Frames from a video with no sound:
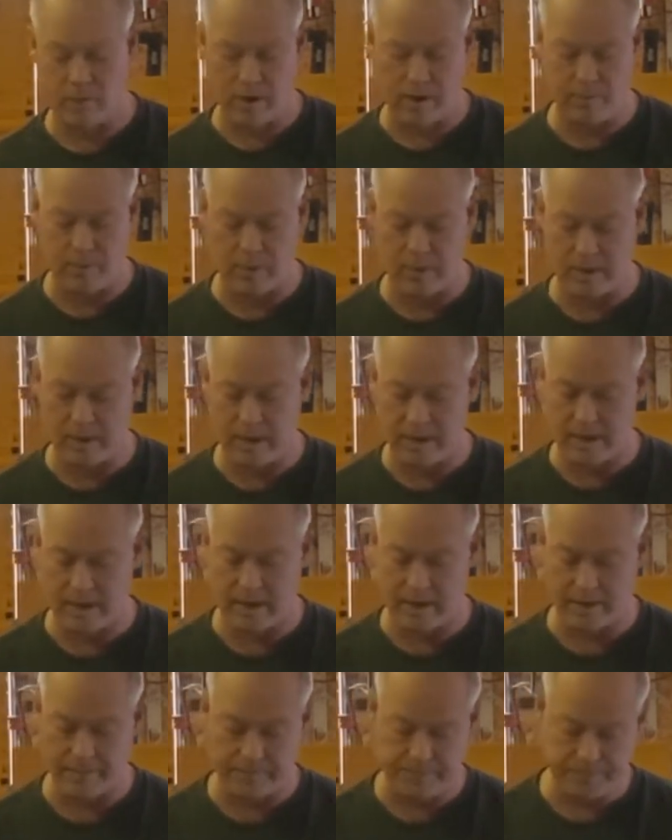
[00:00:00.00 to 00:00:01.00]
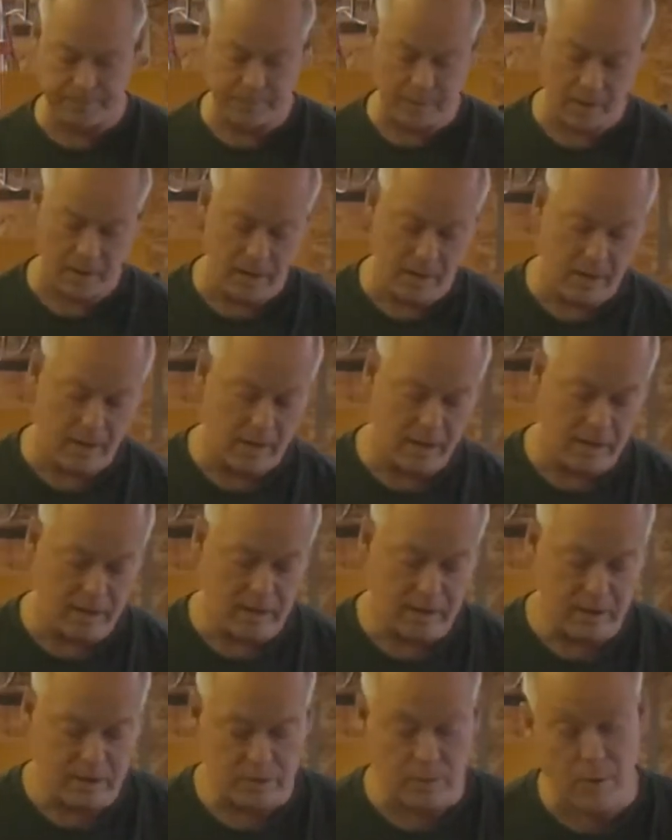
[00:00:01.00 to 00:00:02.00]
I put it in there.
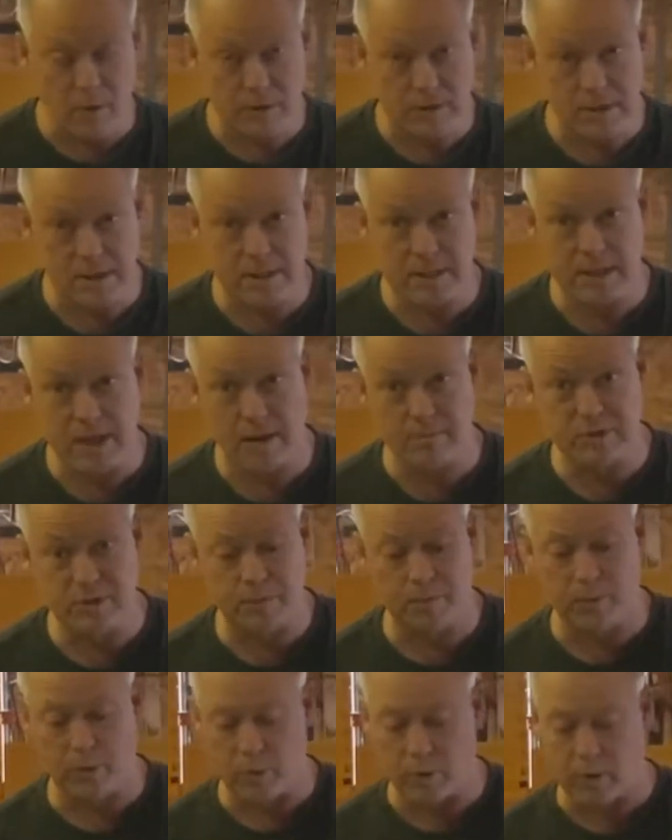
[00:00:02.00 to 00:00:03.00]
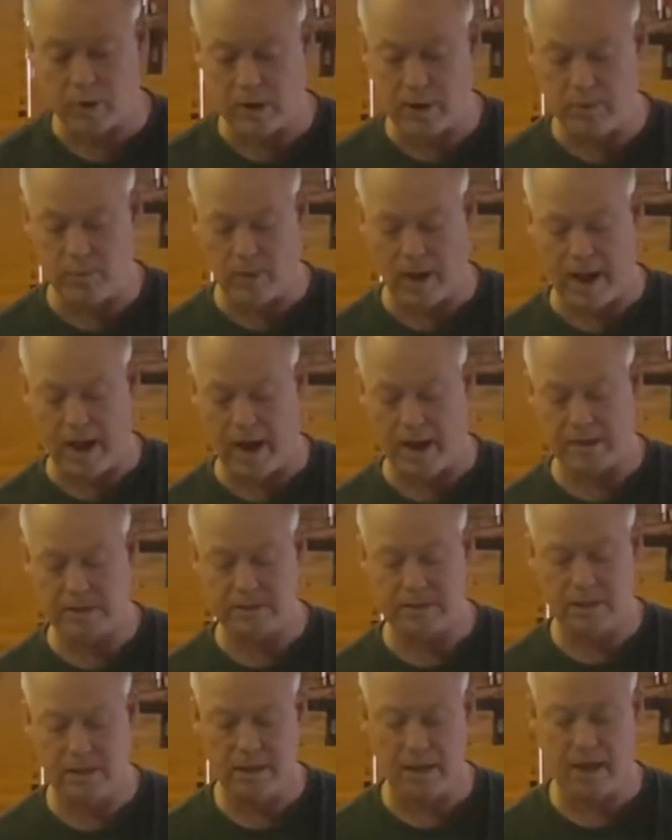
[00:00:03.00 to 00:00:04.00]
So most of this comes
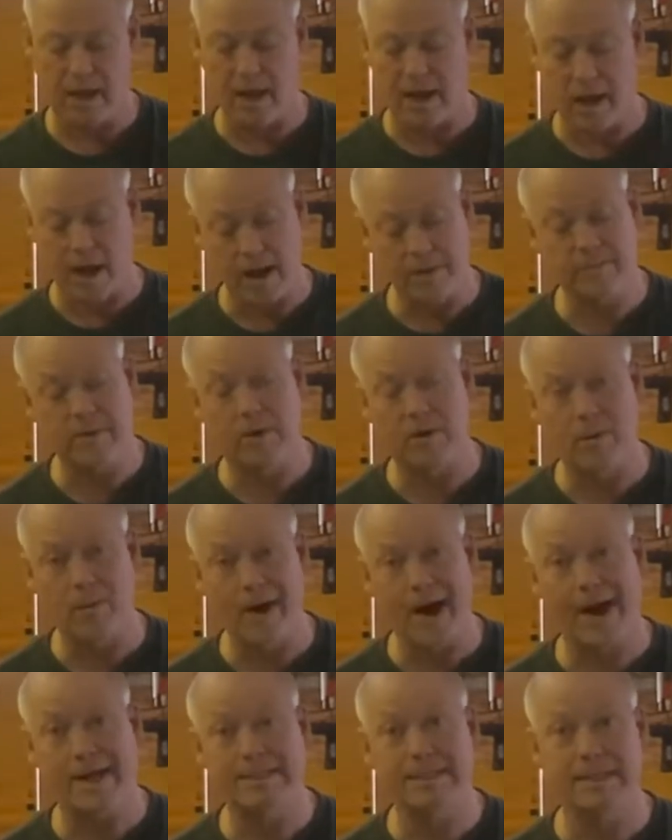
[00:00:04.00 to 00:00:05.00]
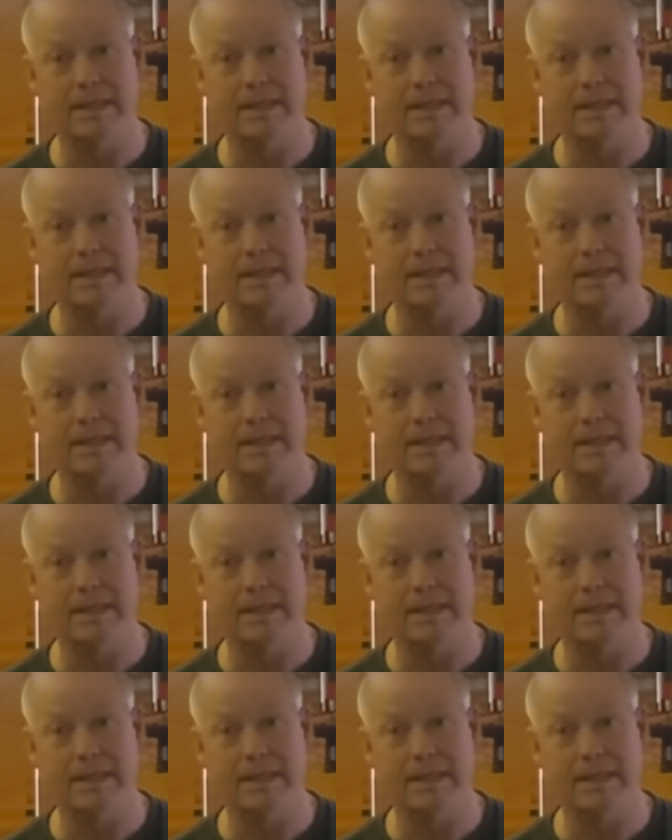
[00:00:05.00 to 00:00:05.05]
pre-waxed. I'm going to wax it